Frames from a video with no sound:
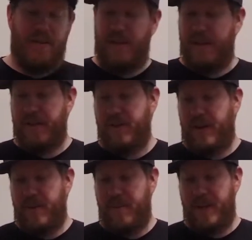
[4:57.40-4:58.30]
It's
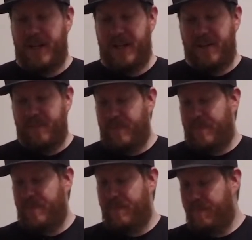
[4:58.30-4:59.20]
quite a big
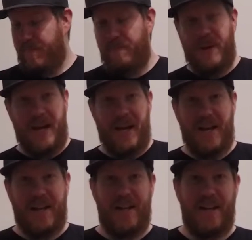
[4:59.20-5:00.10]

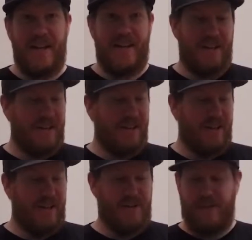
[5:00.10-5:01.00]
bag,
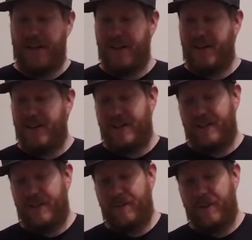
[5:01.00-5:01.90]
and I was reading on the
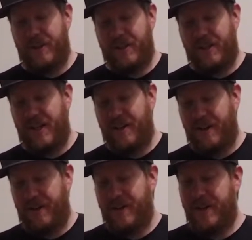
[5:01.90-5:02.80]
Hilleberg site
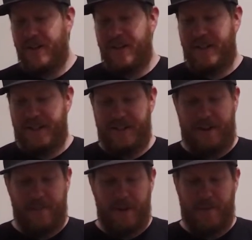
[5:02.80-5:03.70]
that they do
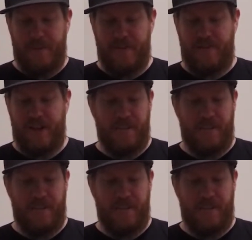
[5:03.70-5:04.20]
that purposefully